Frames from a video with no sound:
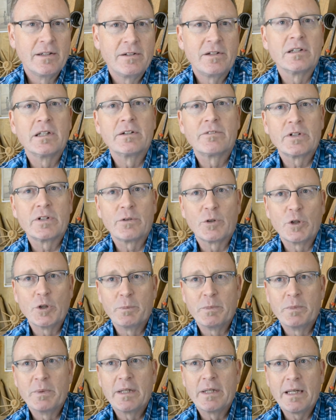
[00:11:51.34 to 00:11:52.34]
delivery
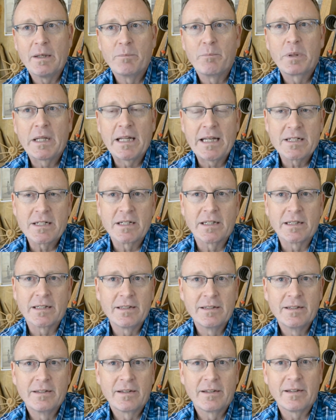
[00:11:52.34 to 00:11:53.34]
room implanting
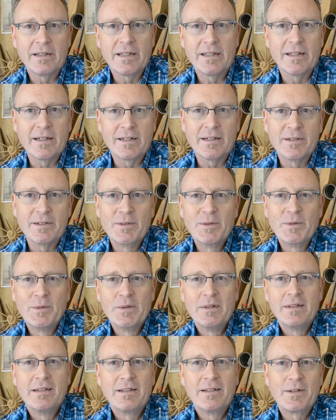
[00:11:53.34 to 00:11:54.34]
the uh,
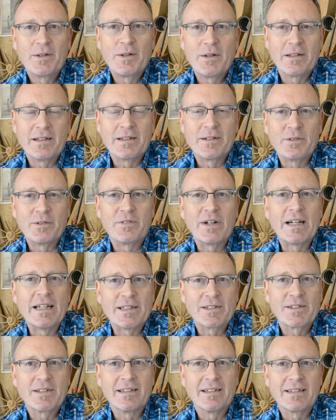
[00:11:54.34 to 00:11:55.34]
the
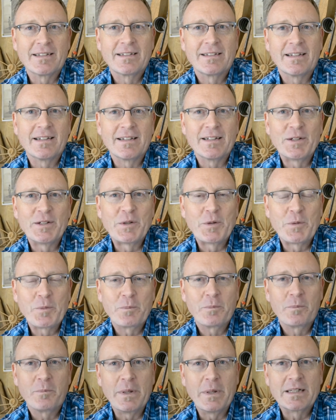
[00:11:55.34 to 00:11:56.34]
device that uh,
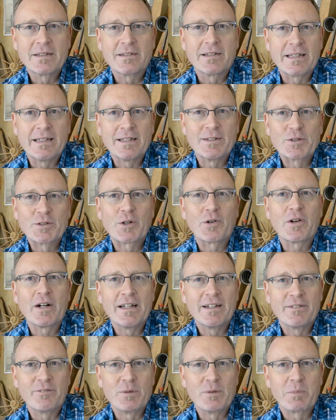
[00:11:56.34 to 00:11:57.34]
makes the kids
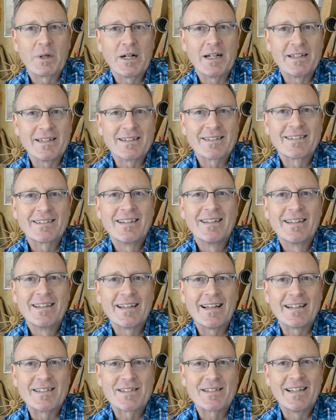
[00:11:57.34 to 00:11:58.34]
crave the product
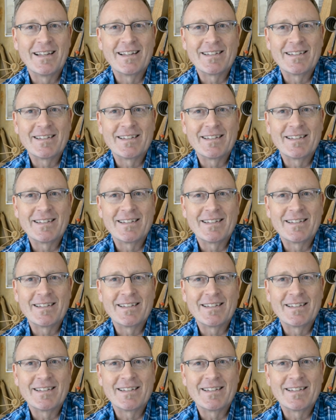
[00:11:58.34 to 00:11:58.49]
as they,